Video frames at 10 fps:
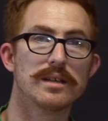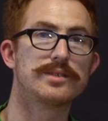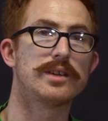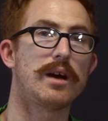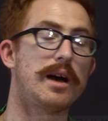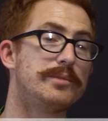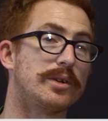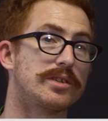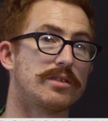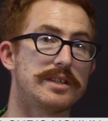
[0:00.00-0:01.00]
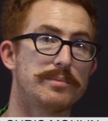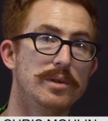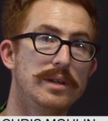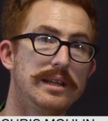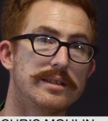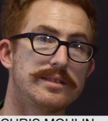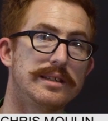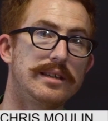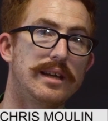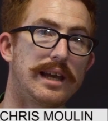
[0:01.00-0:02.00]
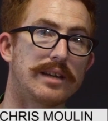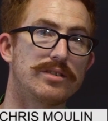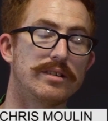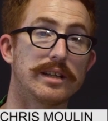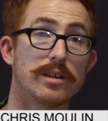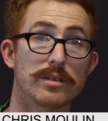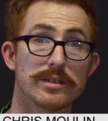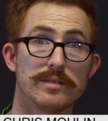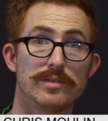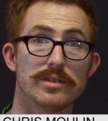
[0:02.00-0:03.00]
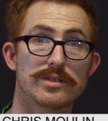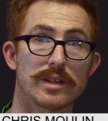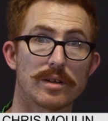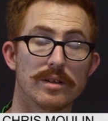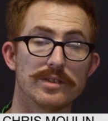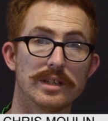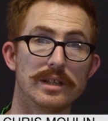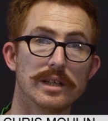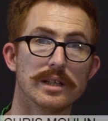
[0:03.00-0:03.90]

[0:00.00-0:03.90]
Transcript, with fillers: So I'm Dr. Chris Moulin, a senior lecturer in cognitive neuropsychology.